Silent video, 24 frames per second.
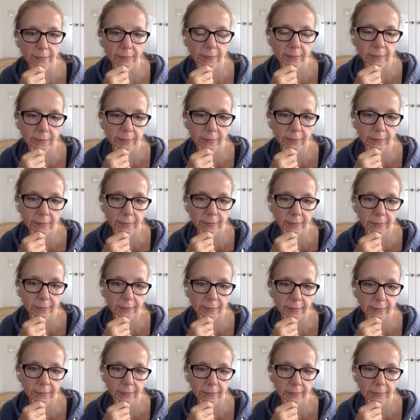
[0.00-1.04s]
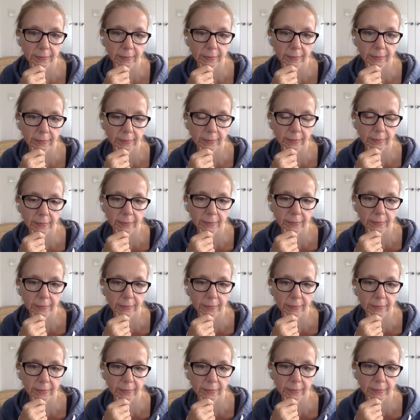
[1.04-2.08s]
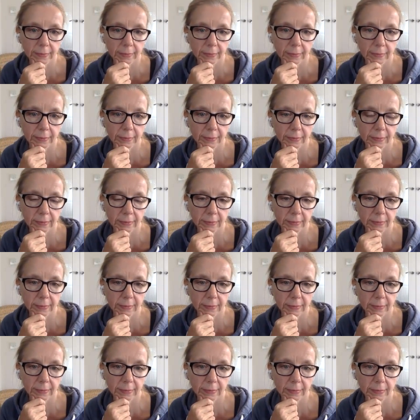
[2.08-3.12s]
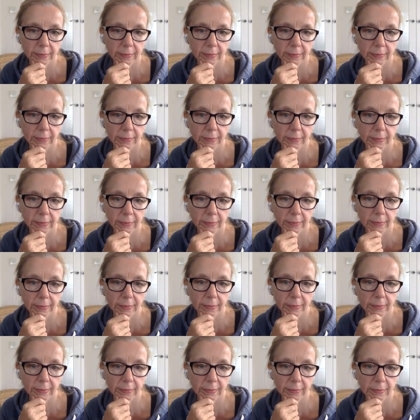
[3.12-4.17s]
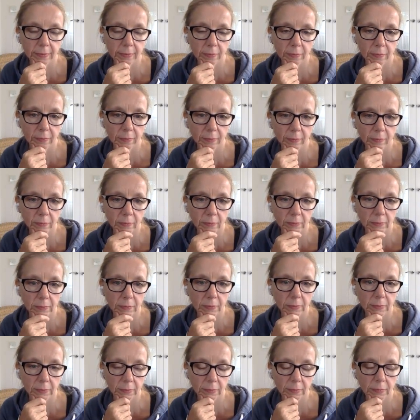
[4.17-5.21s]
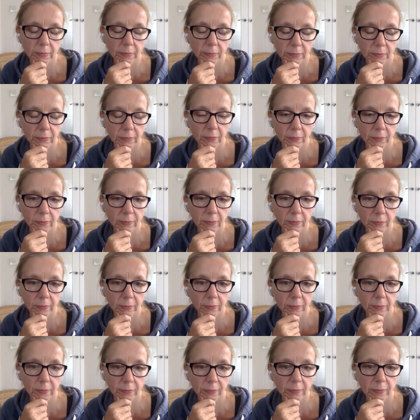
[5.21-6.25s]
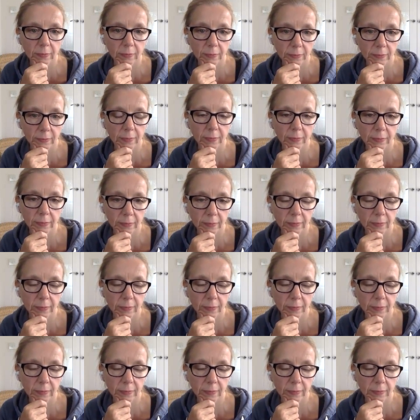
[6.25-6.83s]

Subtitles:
This person isn't speaking.